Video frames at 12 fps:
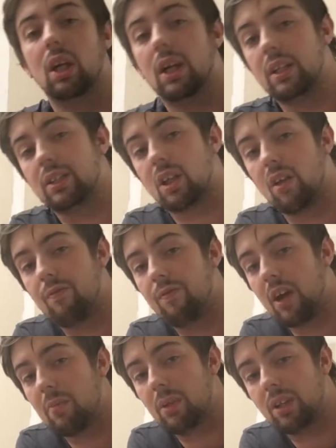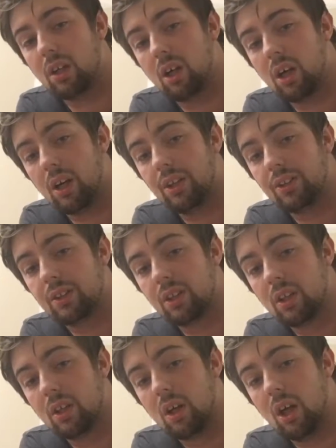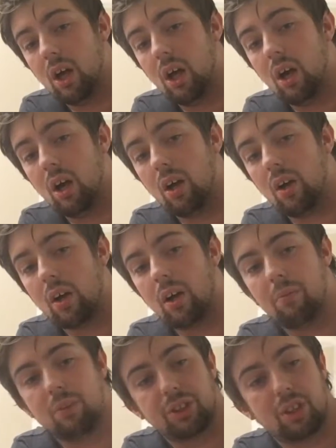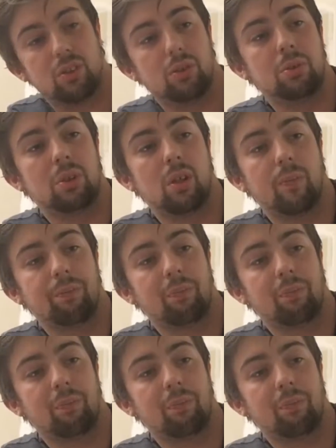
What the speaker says: Is Family Guys and what's it called?